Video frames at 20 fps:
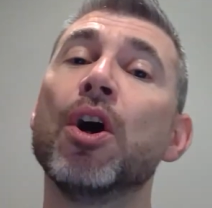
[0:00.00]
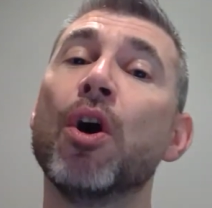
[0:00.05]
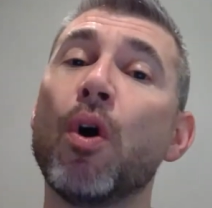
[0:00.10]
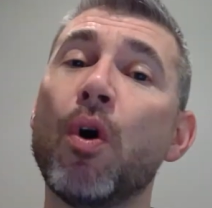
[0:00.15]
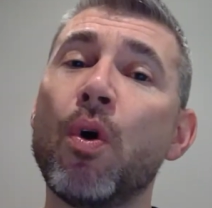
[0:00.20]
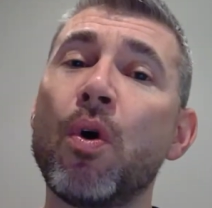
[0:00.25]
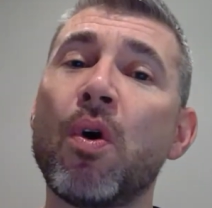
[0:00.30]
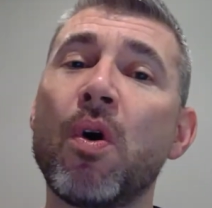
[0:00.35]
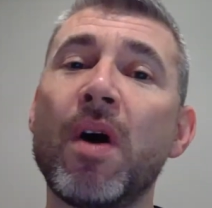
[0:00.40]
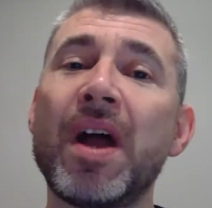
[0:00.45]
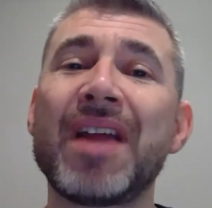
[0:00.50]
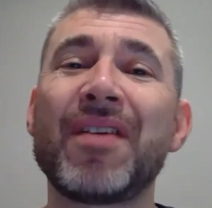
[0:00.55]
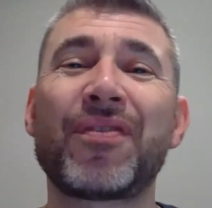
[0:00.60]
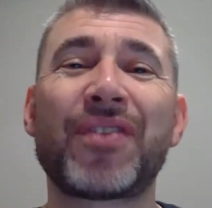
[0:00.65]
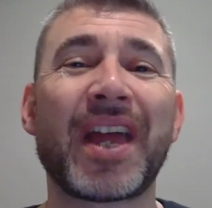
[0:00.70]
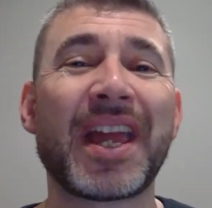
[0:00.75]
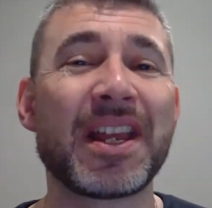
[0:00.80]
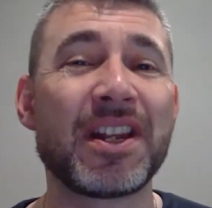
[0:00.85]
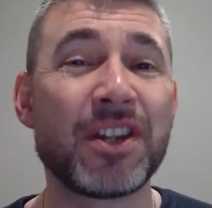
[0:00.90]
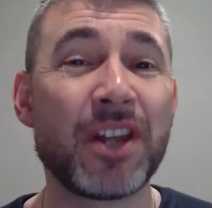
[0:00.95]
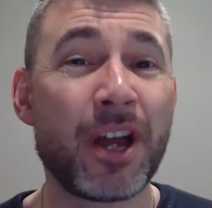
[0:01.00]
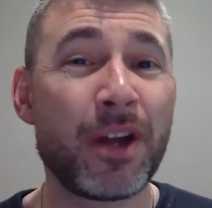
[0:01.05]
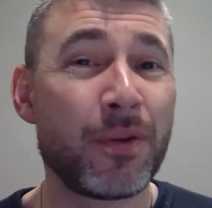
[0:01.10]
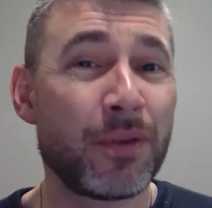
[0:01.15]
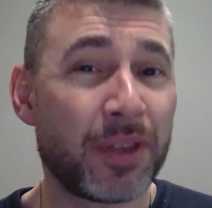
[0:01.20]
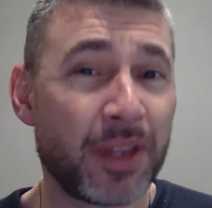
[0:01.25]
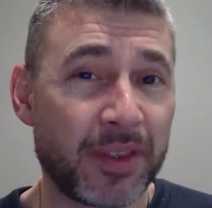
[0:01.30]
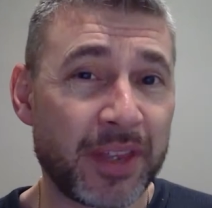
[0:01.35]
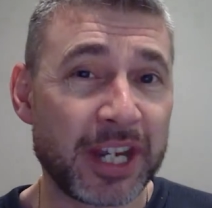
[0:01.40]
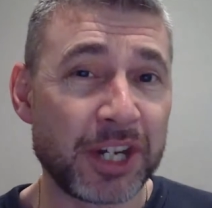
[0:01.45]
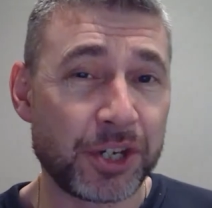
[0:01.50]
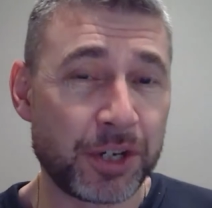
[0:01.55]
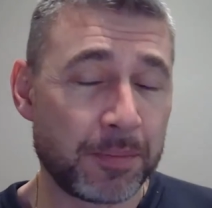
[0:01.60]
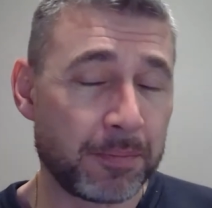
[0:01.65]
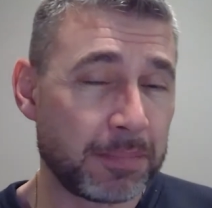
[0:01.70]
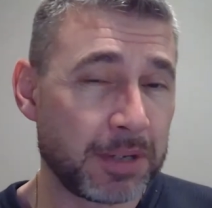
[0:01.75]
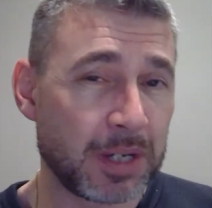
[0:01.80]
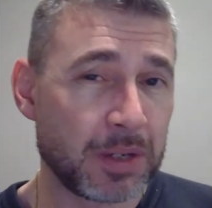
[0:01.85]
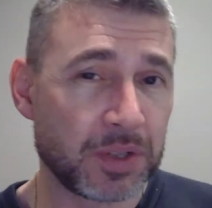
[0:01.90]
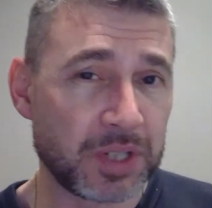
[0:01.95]
or if they know that they
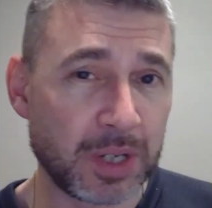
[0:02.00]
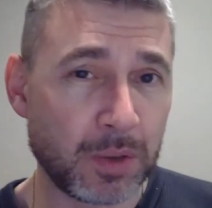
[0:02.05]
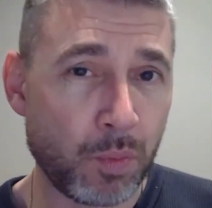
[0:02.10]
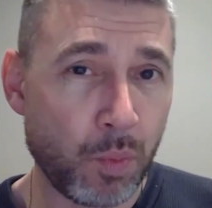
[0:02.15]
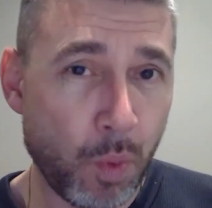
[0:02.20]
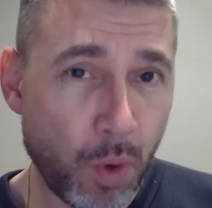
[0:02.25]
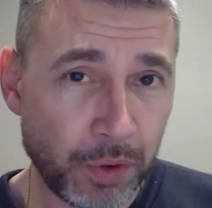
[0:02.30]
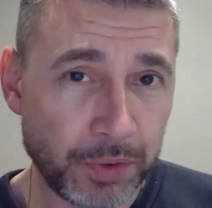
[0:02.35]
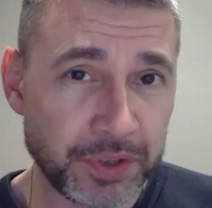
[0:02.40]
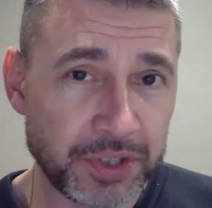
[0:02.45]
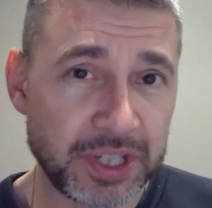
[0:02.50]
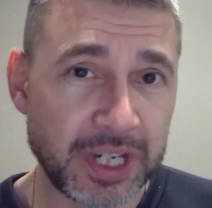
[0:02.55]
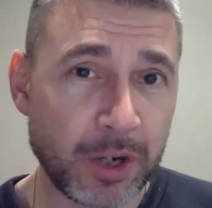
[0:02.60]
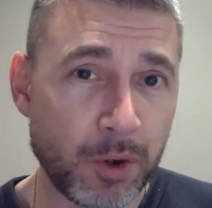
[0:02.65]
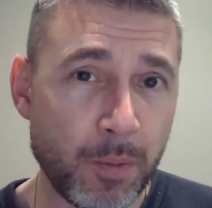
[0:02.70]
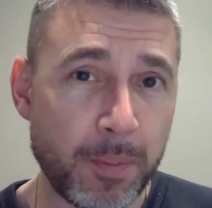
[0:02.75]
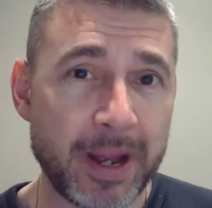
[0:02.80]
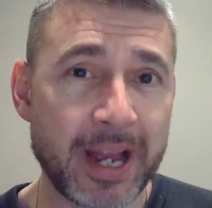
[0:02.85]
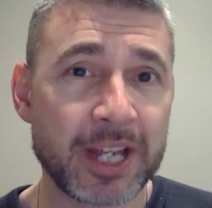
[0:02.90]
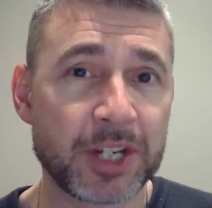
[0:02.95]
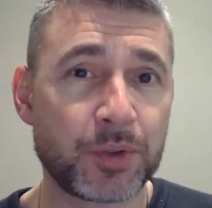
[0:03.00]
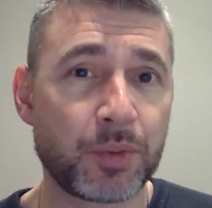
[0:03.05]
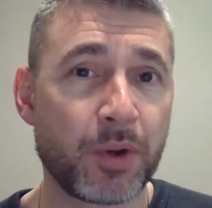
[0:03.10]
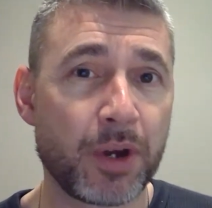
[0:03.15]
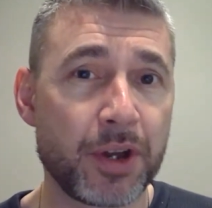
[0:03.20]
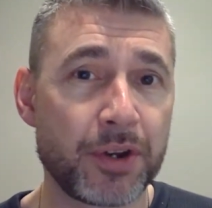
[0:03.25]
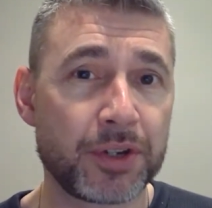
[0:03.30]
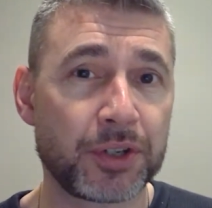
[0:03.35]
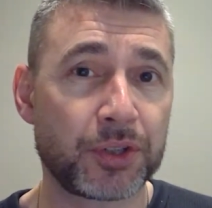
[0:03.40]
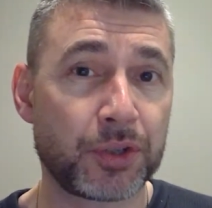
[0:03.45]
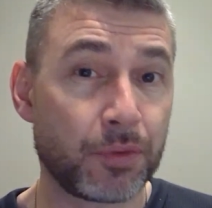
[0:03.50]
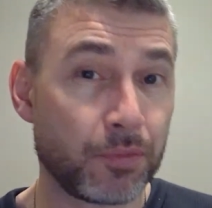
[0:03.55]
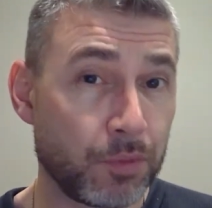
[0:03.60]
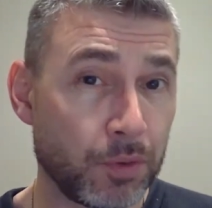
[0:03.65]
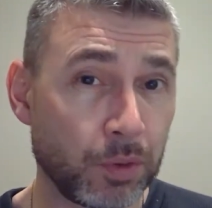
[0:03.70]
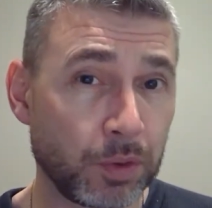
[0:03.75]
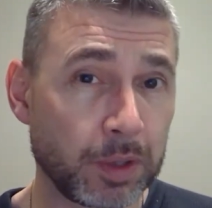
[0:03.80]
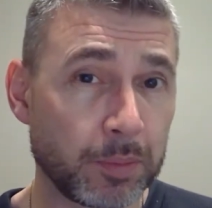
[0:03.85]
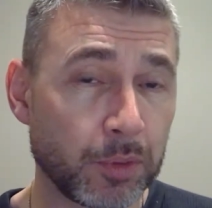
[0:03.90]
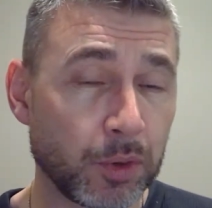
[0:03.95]
shouldn't be using one single password to
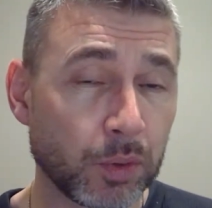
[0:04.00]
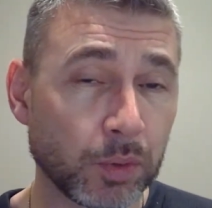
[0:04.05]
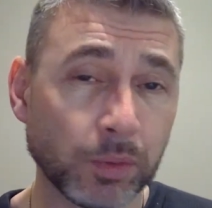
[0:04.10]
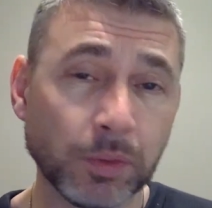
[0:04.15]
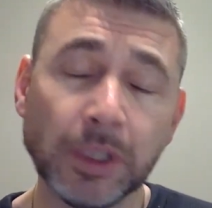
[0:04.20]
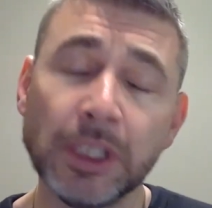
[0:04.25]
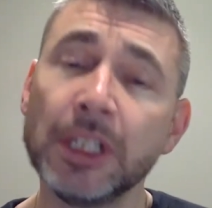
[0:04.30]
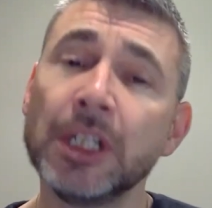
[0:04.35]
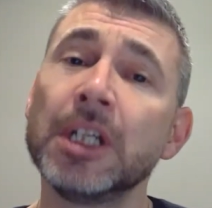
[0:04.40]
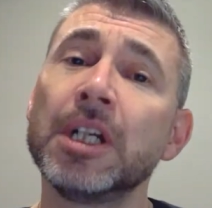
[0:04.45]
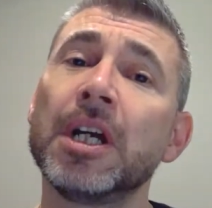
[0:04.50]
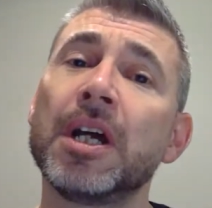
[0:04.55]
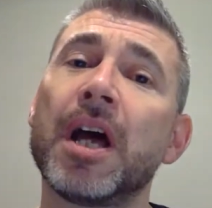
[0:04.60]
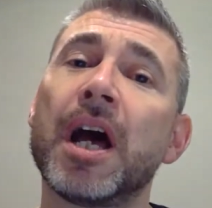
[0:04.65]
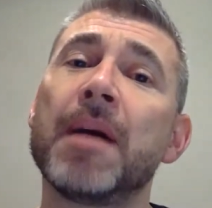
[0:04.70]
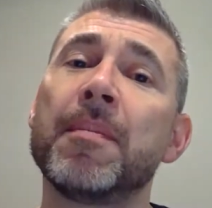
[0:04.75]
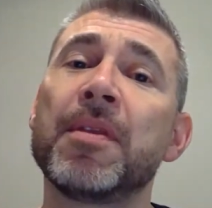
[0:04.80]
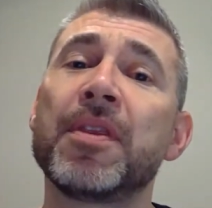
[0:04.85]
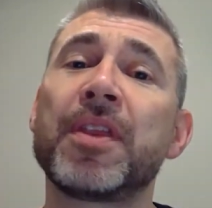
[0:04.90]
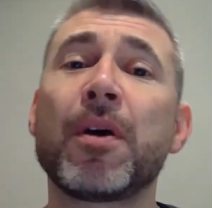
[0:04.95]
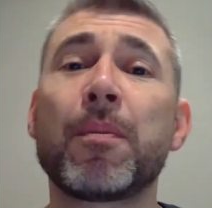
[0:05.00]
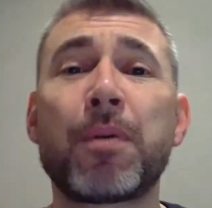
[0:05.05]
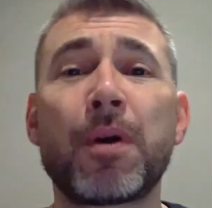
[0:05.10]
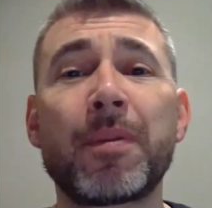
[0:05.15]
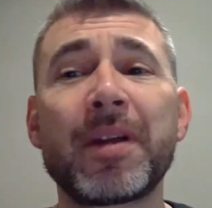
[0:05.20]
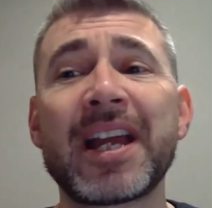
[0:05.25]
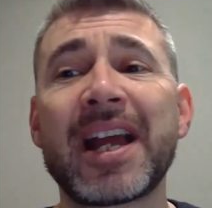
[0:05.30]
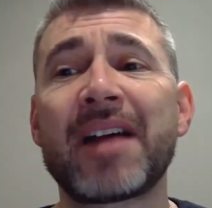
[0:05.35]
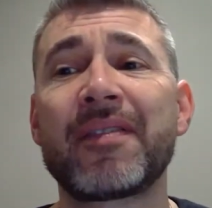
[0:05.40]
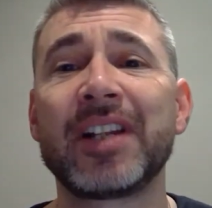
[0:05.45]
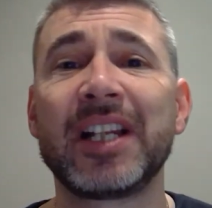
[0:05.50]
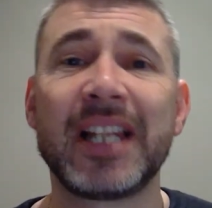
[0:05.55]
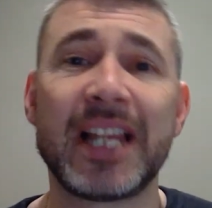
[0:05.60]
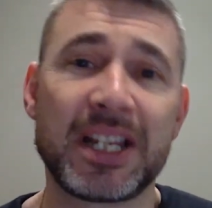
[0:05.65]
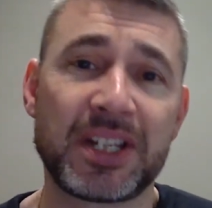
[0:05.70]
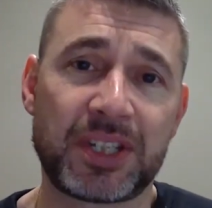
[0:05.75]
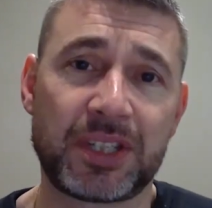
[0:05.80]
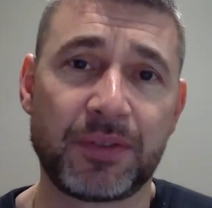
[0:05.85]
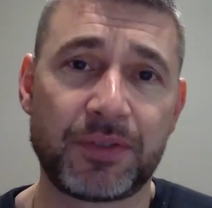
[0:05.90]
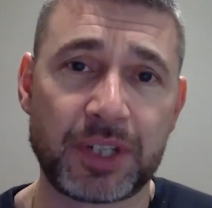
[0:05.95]
rule them all, they'll probably have a
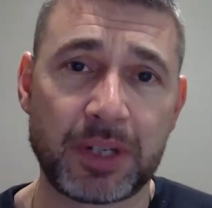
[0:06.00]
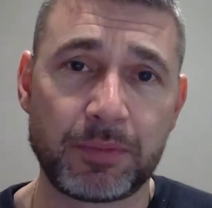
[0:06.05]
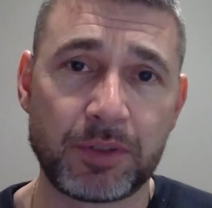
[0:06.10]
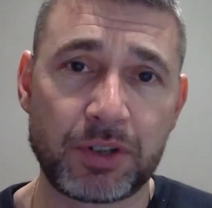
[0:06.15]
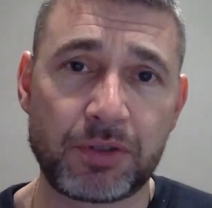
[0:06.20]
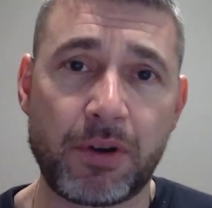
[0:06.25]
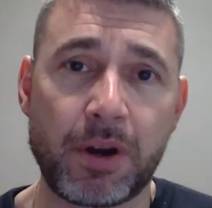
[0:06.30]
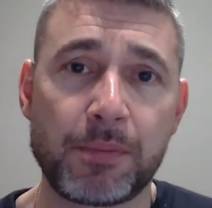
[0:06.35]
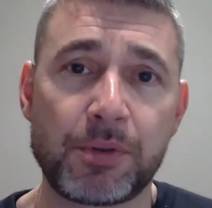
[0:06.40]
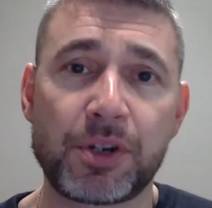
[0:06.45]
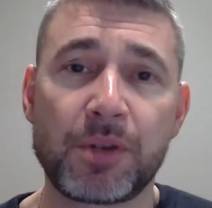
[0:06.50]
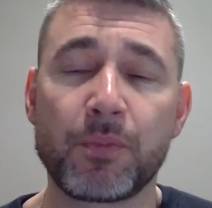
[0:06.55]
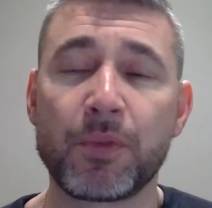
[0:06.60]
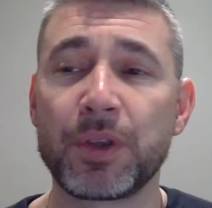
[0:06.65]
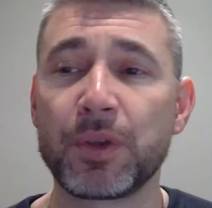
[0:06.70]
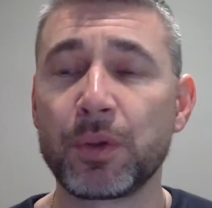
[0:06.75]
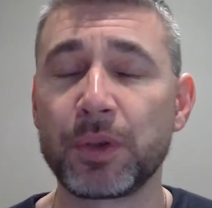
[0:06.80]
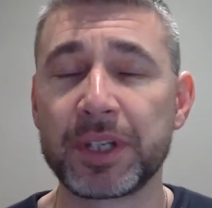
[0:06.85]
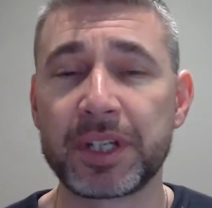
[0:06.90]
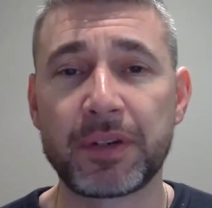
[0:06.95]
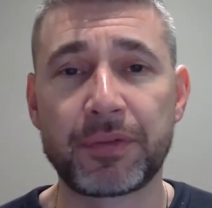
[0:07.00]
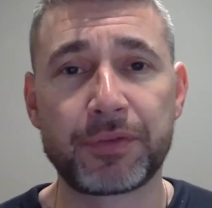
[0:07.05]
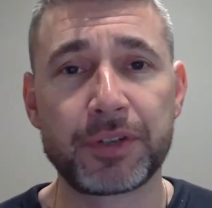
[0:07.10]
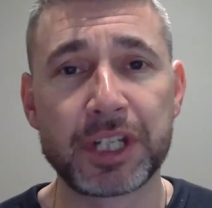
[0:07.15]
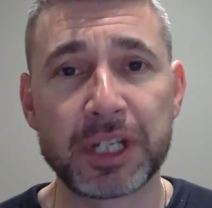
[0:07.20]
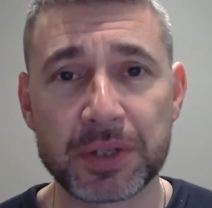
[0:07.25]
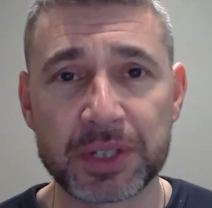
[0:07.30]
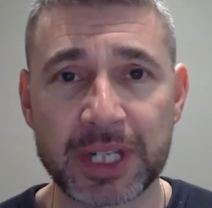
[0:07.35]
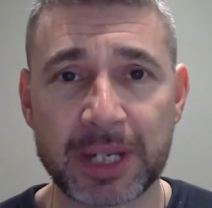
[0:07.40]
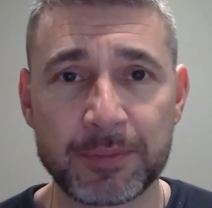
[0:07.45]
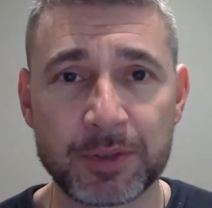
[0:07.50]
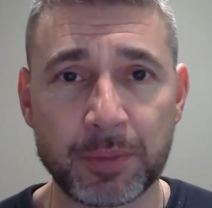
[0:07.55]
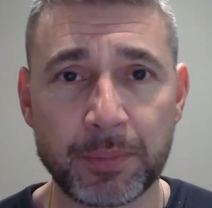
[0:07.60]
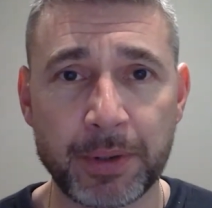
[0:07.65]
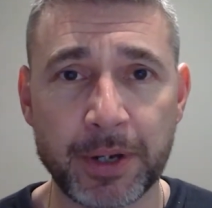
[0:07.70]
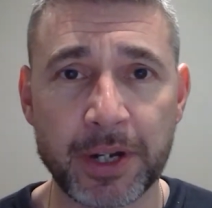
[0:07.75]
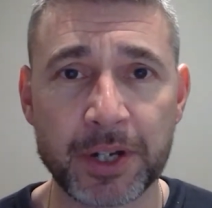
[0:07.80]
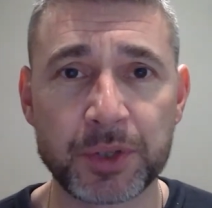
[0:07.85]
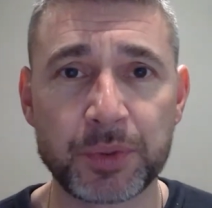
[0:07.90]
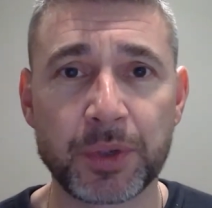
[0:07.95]
list of some description with all the different usernames and
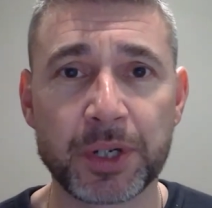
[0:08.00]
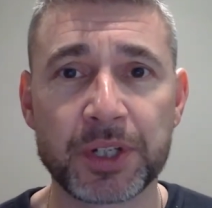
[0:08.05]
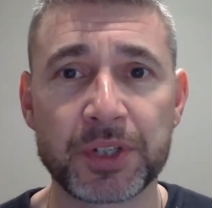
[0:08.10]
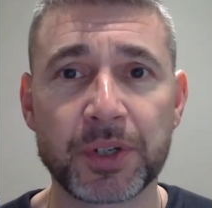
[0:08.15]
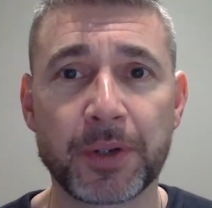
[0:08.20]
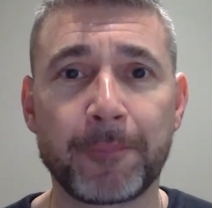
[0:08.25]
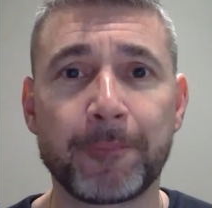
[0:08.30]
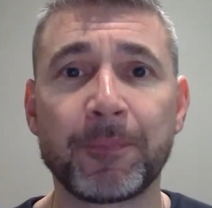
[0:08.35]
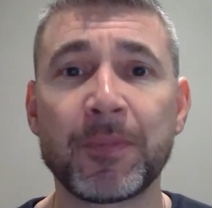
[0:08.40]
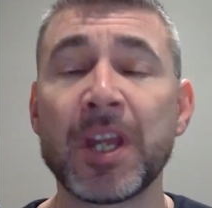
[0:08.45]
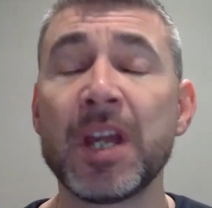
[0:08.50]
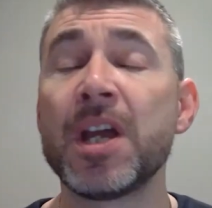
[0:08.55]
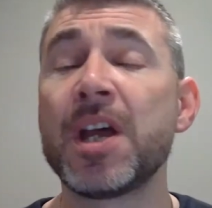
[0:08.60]
passwords on.